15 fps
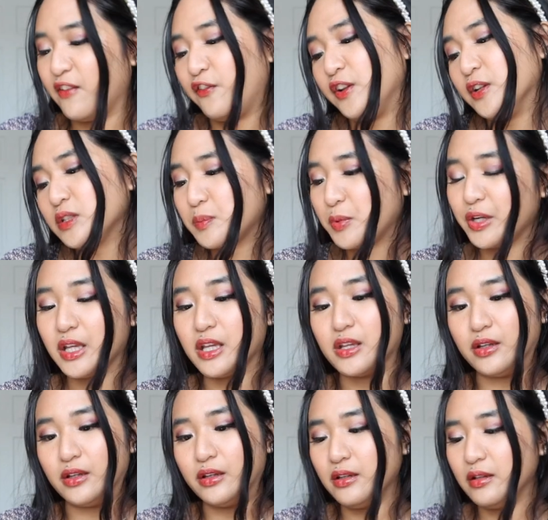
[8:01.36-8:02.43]
It feels pretty
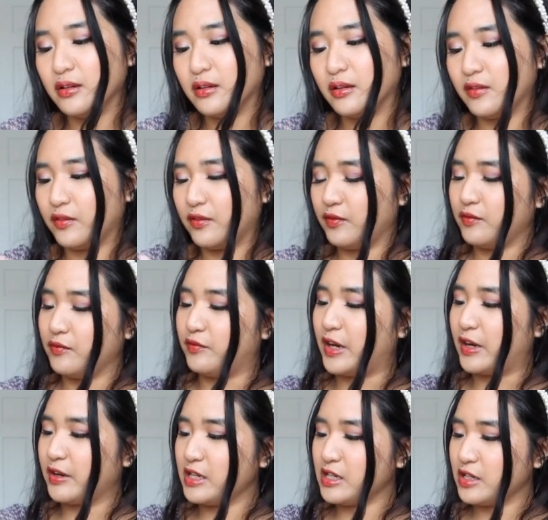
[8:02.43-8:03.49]
good.
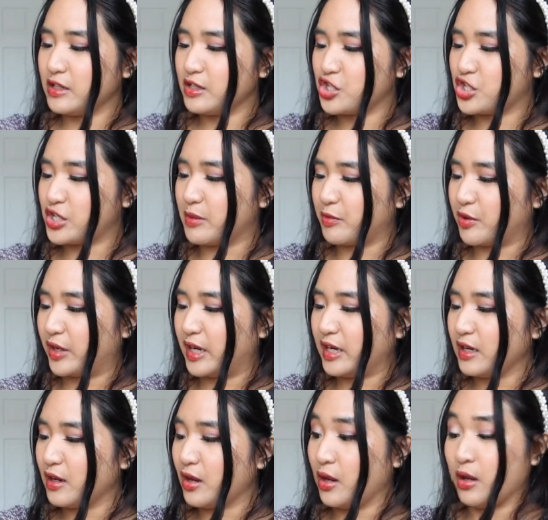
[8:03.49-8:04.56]
Very shimmery.